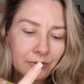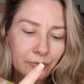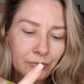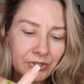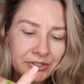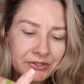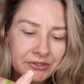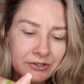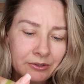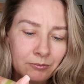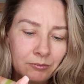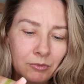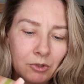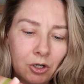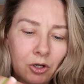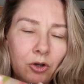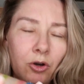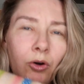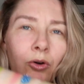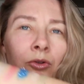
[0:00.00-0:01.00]
with
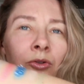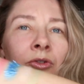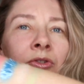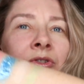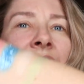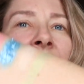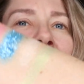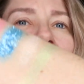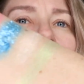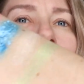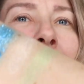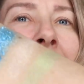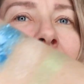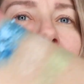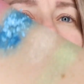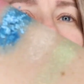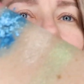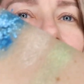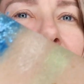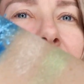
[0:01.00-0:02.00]
some gold
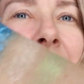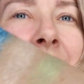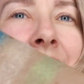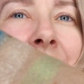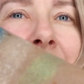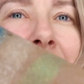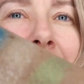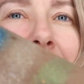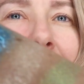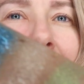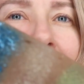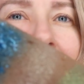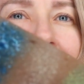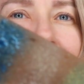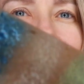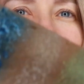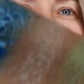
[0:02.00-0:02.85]
speckles in there.